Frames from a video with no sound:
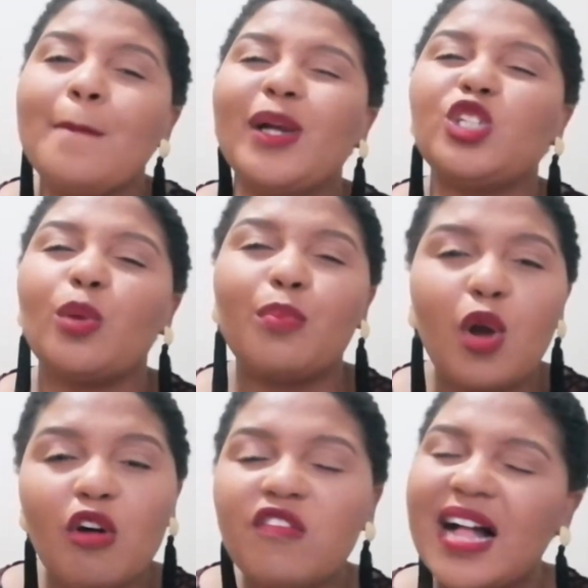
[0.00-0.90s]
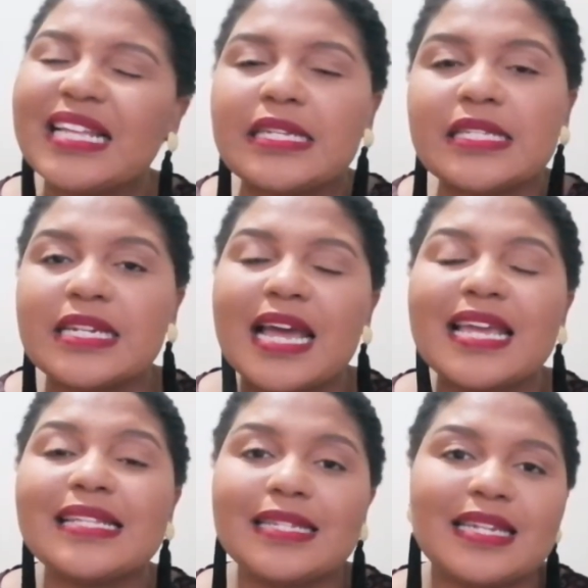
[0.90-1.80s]
but your profile
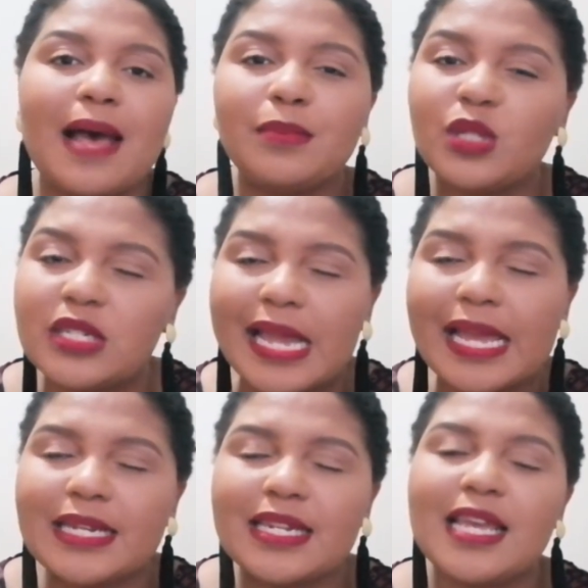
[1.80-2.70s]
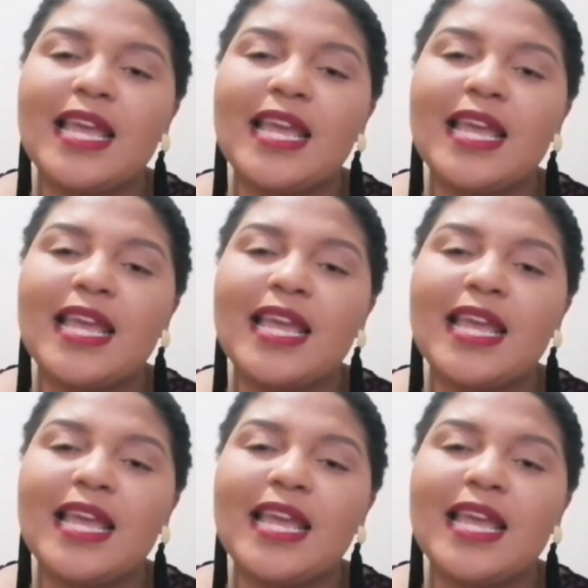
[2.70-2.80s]
isn't up to date,